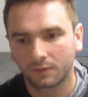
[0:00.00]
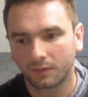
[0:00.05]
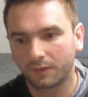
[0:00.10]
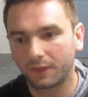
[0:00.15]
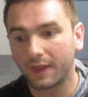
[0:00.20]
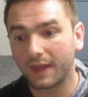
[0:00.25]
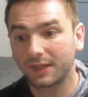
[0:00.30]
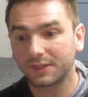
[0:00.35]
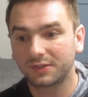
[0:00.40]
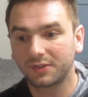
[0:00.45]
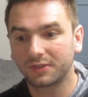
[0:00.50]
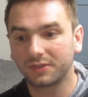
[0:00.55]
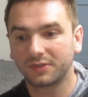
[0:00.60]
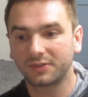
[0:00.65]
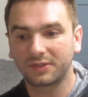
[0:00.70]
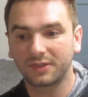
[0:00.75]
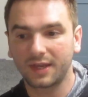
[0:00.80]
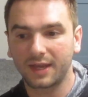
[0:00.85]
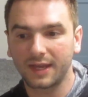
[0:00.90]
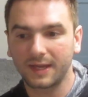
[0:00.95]
then to
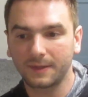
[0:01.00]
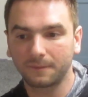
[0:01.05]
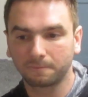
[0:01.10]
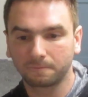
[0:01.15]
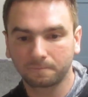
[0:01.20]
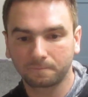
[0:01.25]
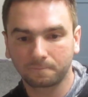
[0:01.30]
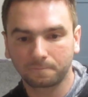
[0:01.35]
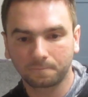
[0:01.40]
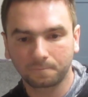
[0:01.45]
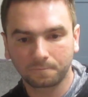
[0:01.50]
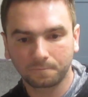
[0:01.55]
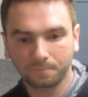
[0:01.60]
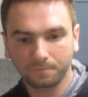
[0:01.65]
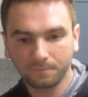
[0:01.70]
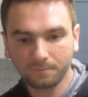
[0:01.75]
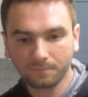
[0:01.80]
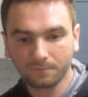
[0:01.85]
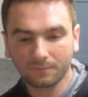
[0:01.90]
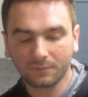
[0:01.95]
say,
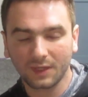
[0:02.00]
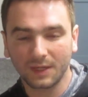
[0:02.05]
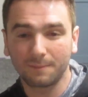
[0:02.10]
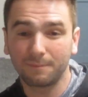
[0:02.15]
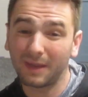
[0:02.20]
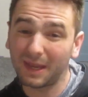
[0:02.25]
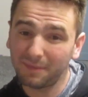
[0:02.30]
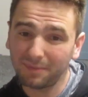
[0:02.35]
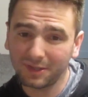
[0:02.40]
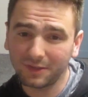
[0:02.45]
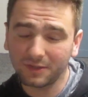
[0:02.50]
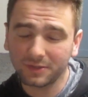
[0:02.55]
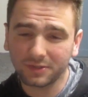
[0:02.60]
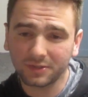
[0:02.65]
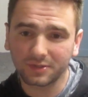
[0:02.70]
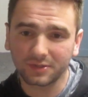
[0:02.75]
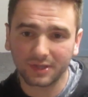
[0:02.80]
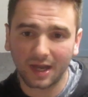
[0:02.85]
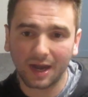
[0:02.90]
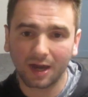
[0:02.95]
maybe this
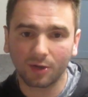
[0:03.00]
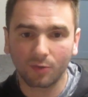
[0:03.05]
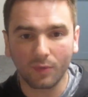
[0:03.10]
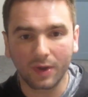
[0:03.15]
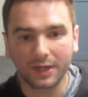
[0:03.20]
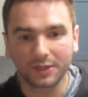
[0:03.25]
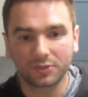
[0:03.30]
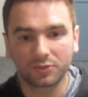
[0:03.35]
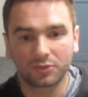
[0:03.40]
is our way